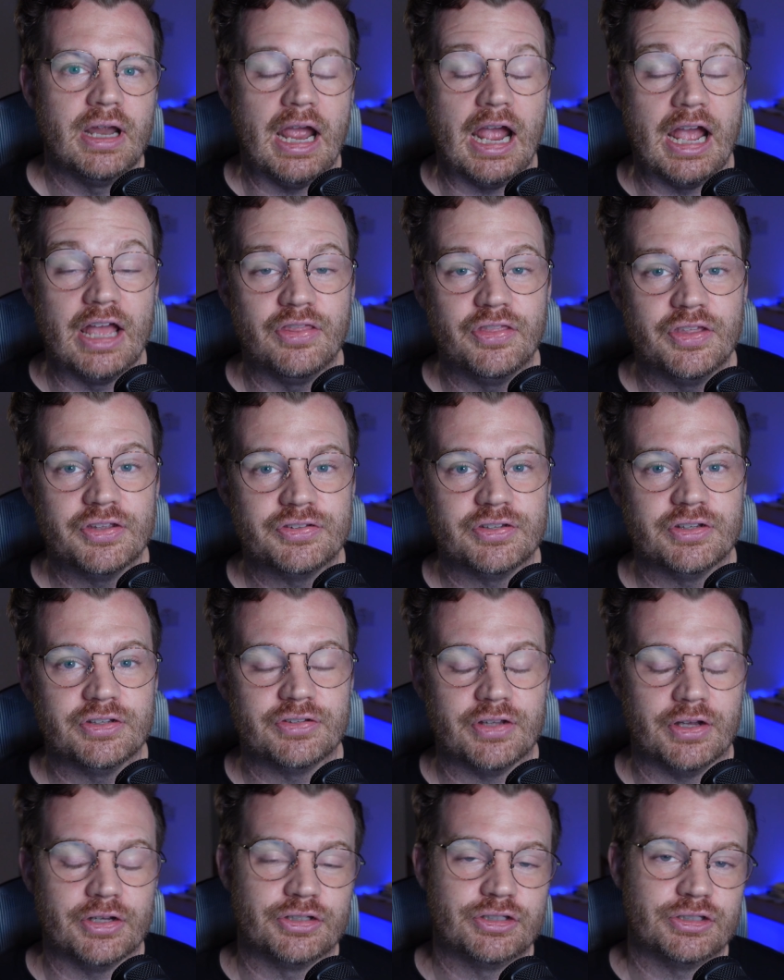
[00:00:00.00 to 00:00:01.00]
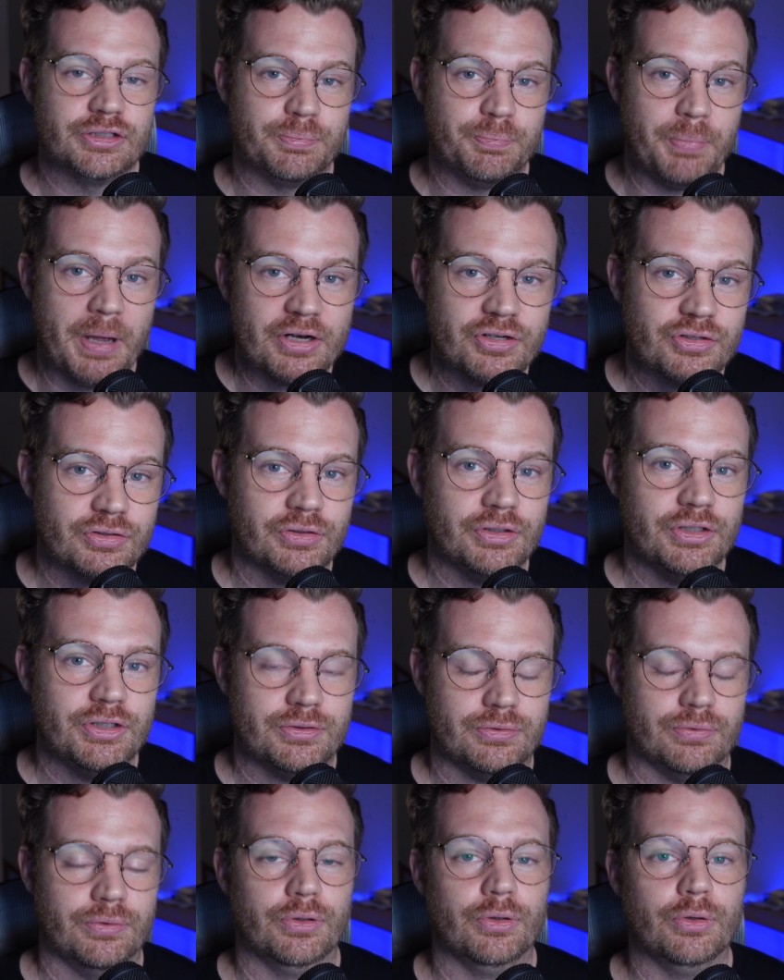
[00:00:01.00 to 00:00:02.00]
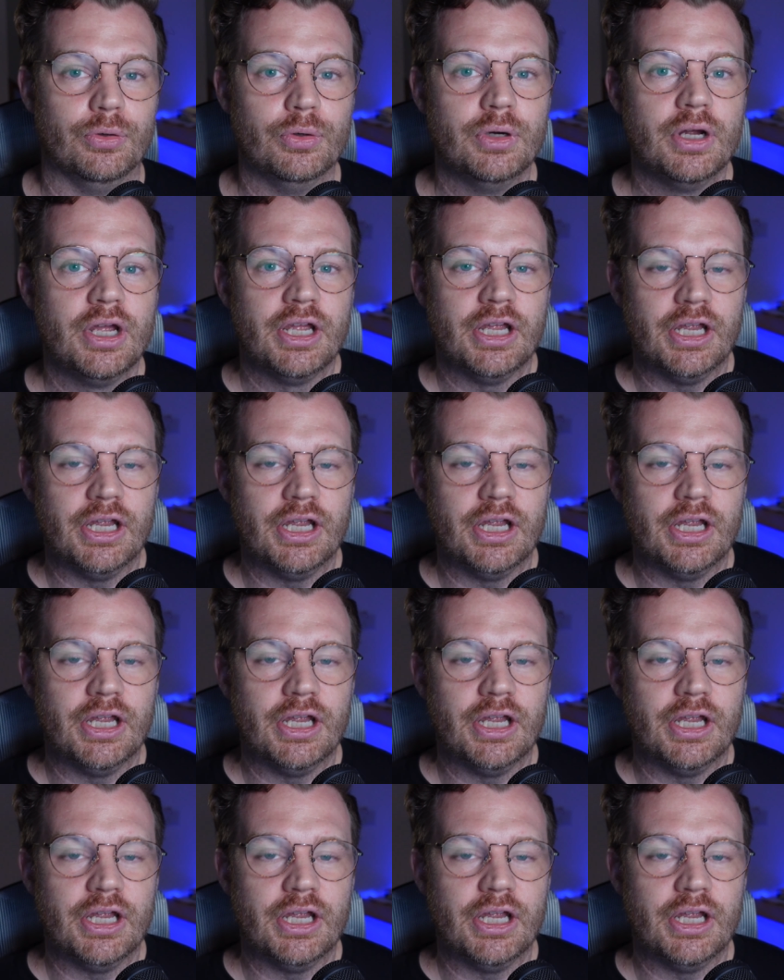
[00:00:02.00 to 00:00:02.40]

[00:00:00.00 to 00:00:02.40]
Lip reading: And this is especially true